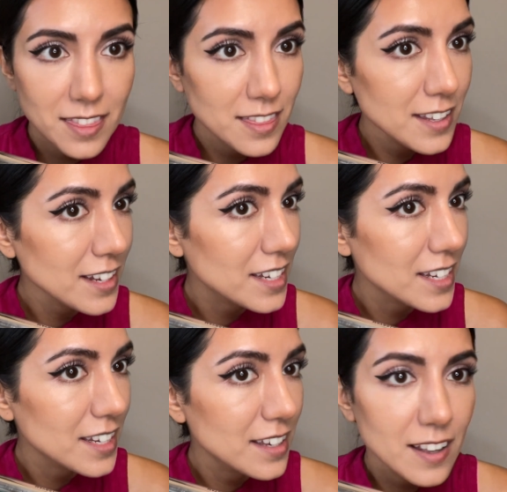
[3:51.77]
think
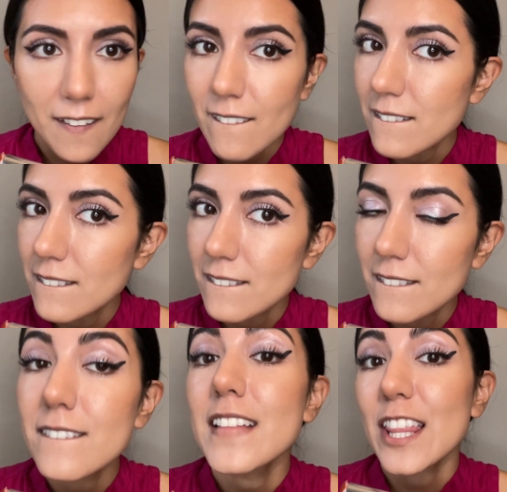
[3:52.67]

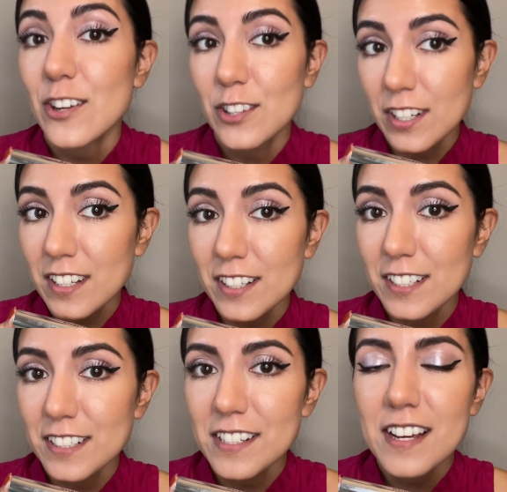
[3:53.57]
they're looking
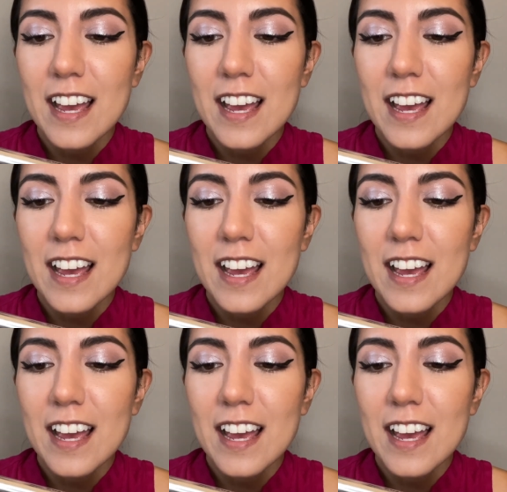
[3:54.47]
good.